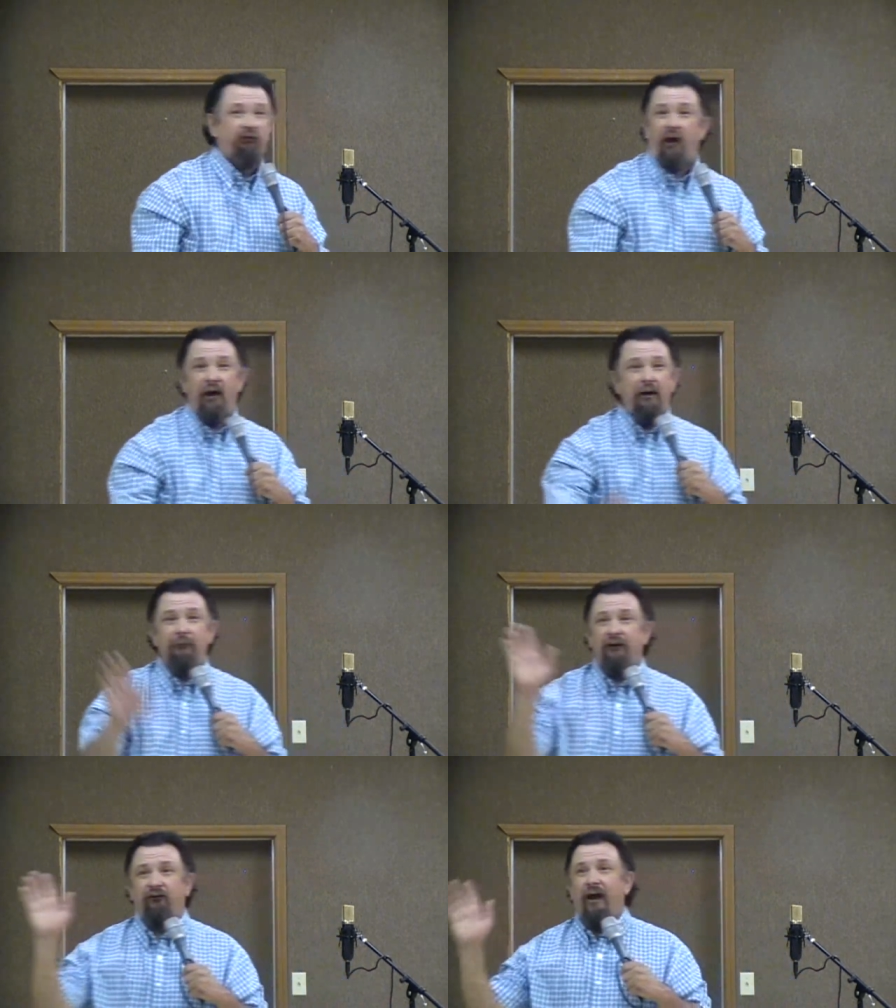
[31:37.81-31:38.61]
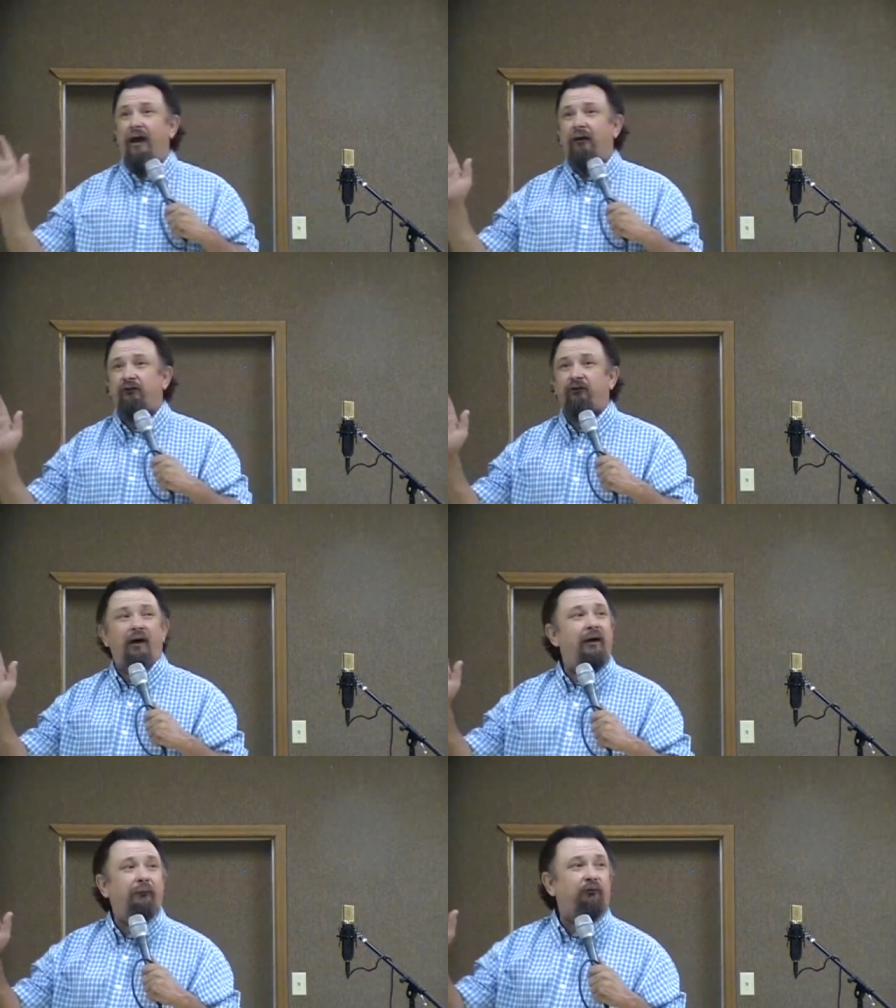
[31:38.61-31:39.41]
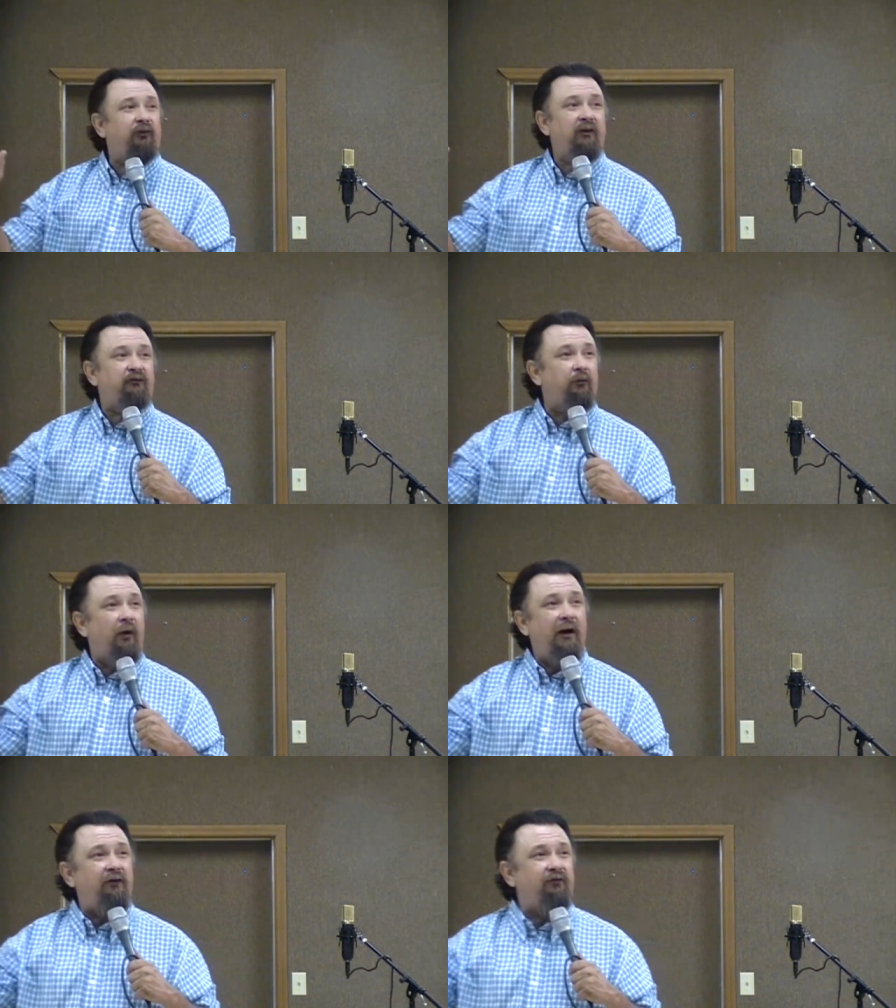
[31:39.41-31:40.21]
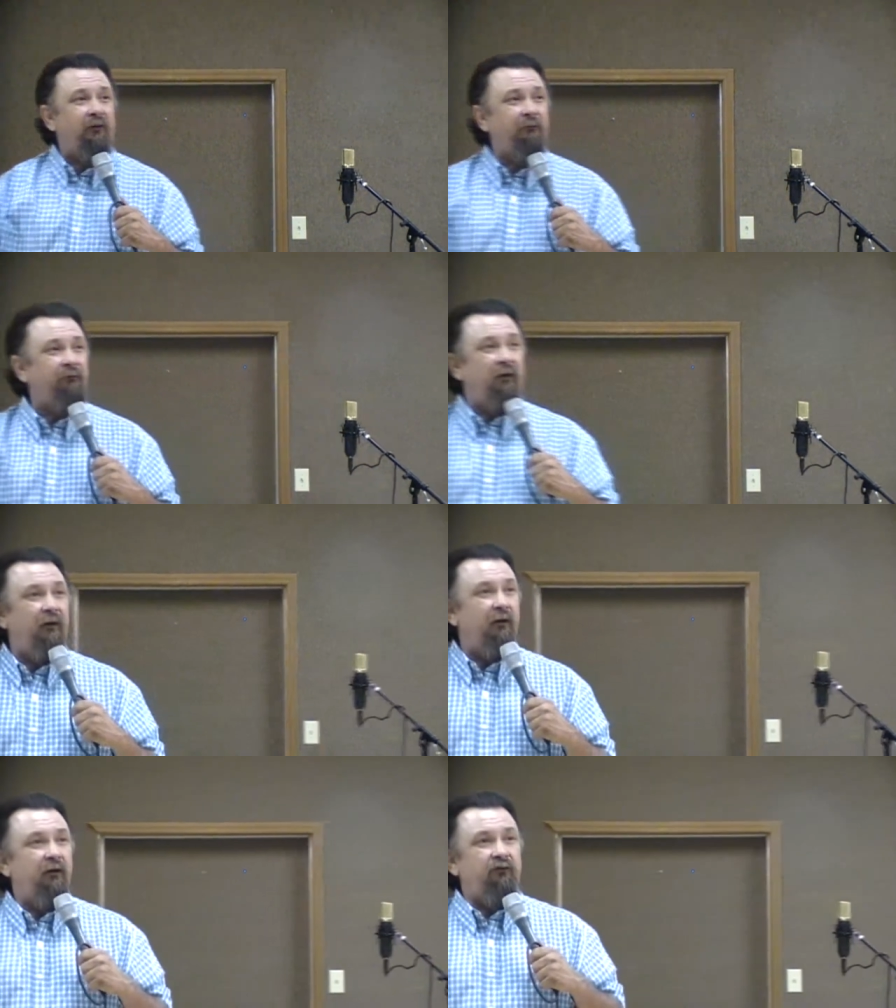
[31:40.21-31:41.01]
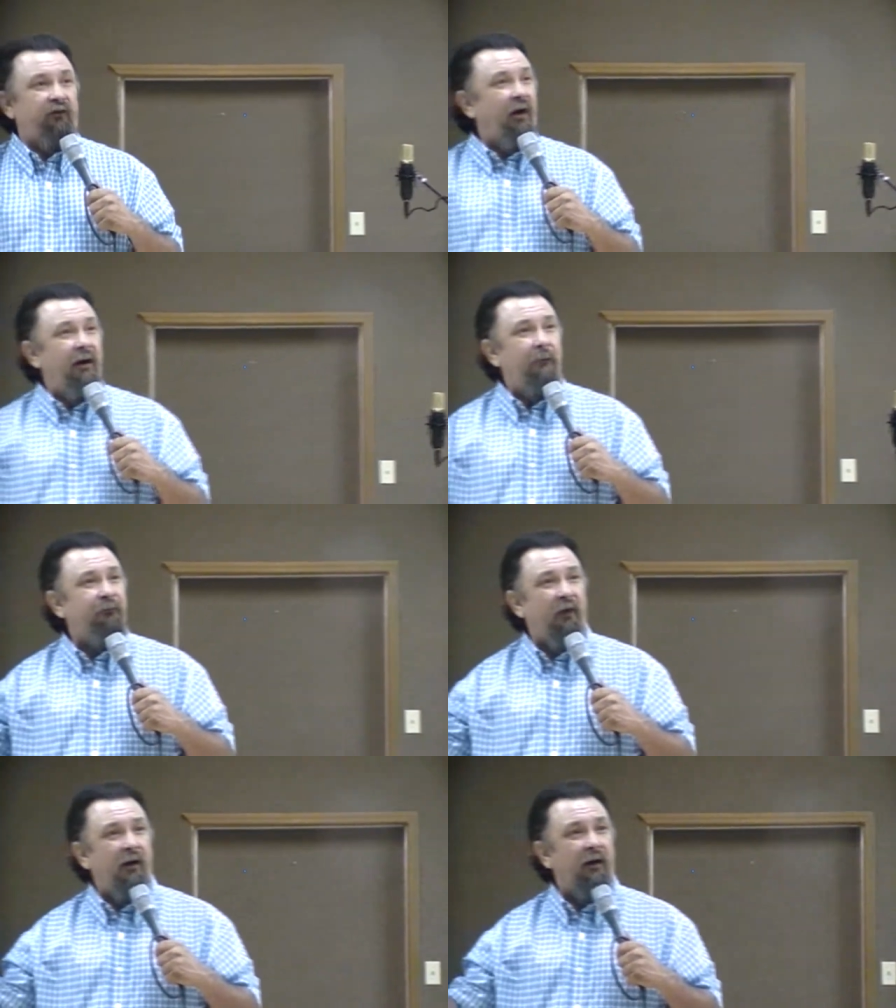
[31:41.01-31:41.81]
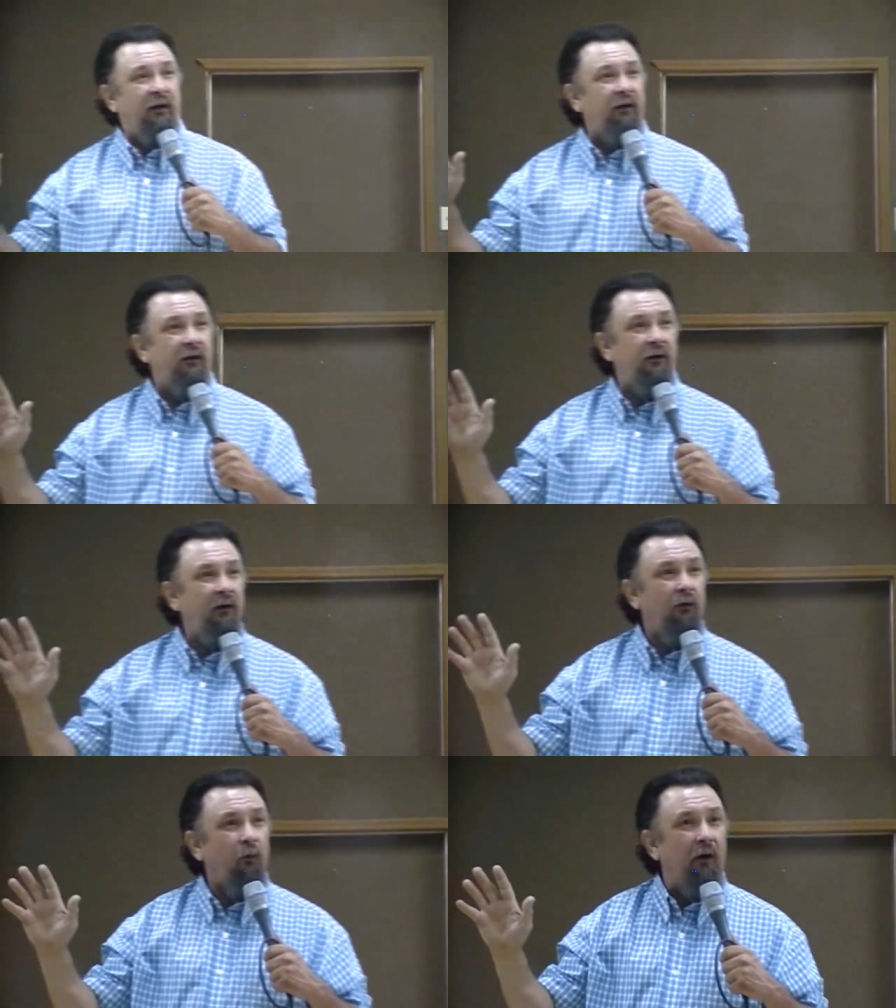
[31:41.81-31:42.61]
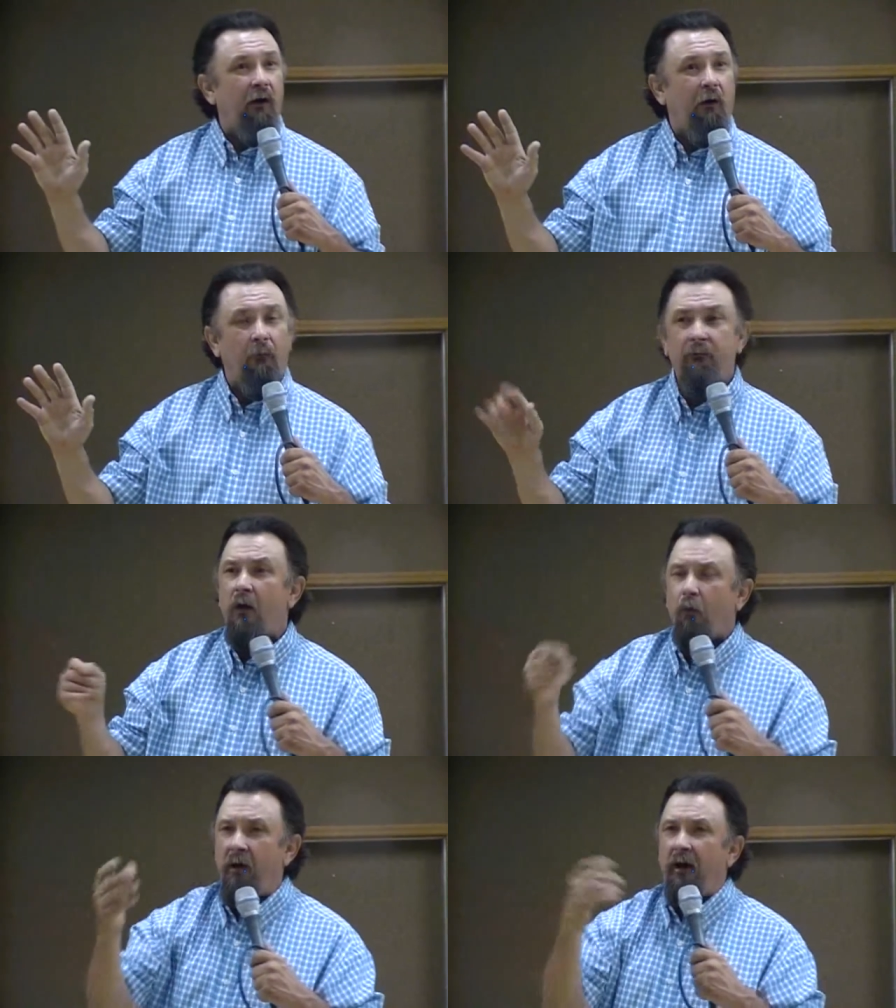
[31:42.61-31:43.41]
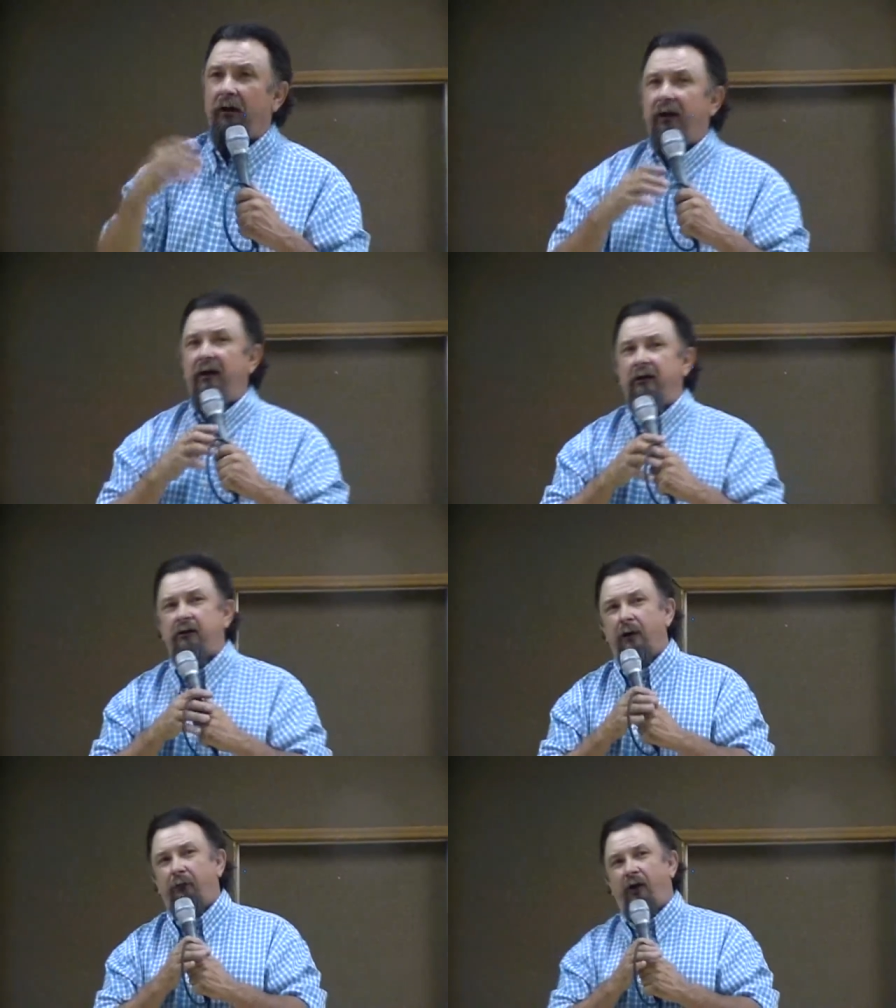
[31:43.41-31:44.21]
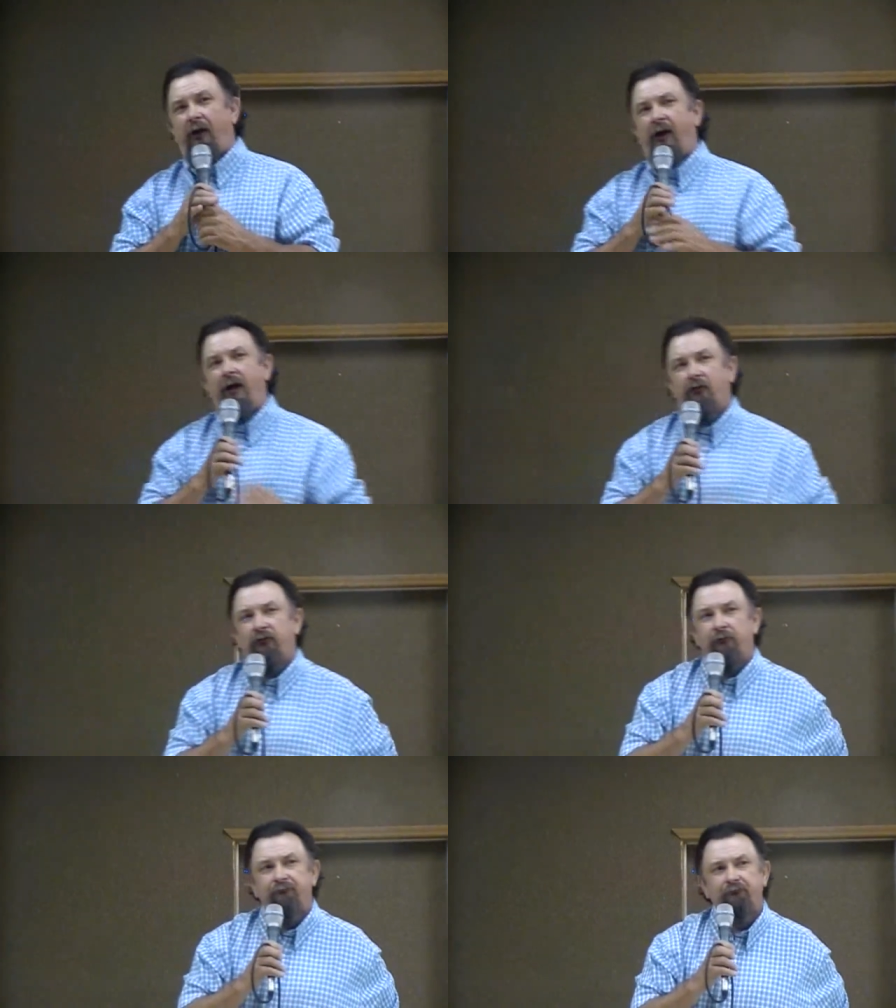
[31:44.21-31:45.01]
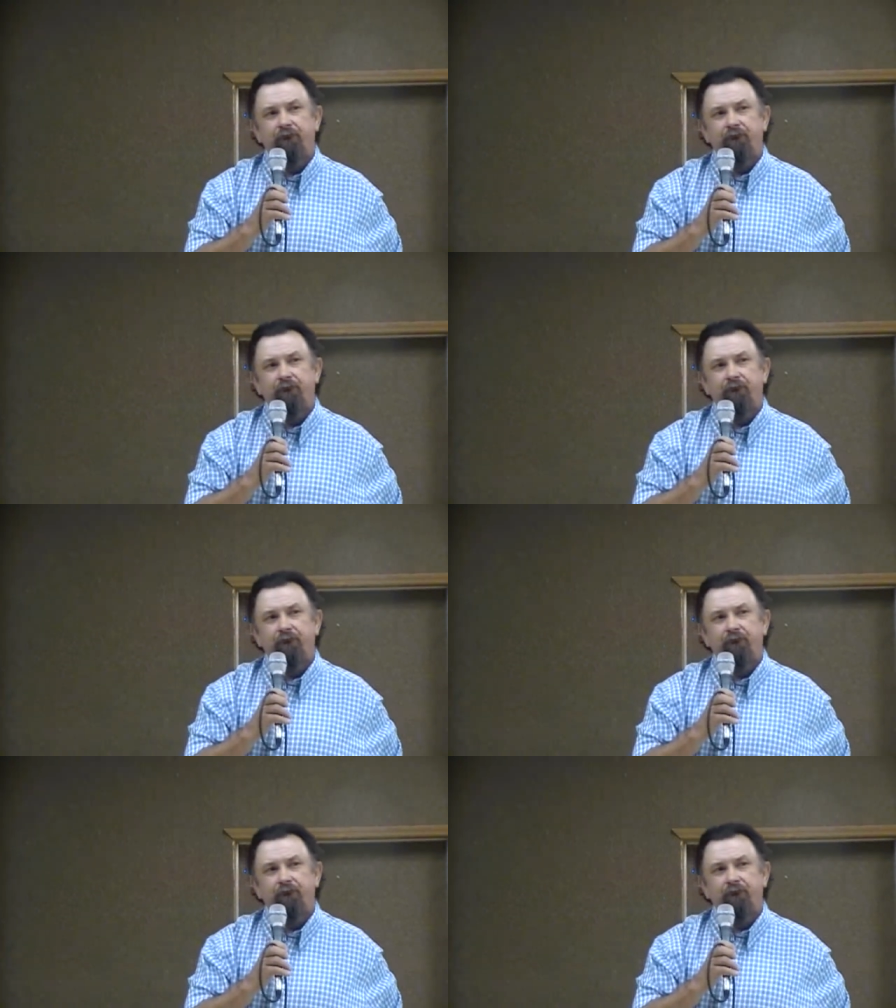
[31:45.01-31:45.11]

Same exact, same situation, same thing went on. We had a lady come to our house.